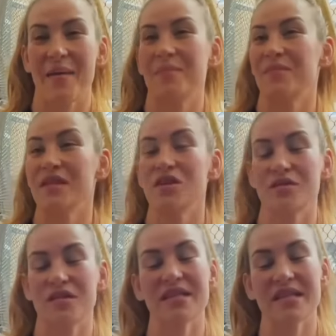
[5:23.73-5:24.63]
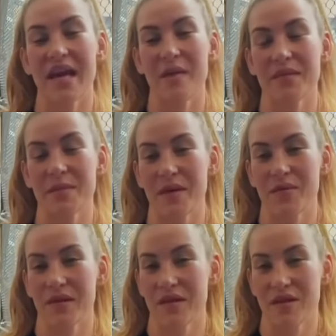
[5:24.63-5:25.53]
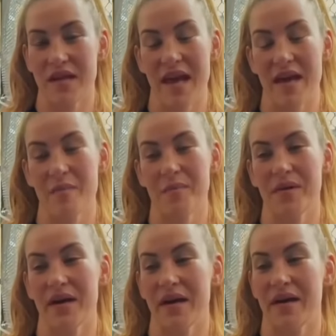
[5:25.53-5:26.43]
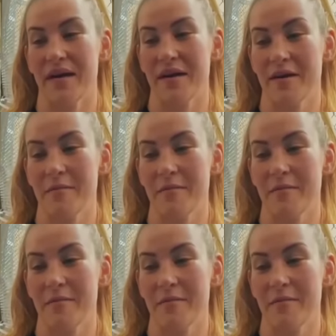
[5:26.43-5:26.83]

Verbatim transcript: you know, this camp has been a really good camp. I've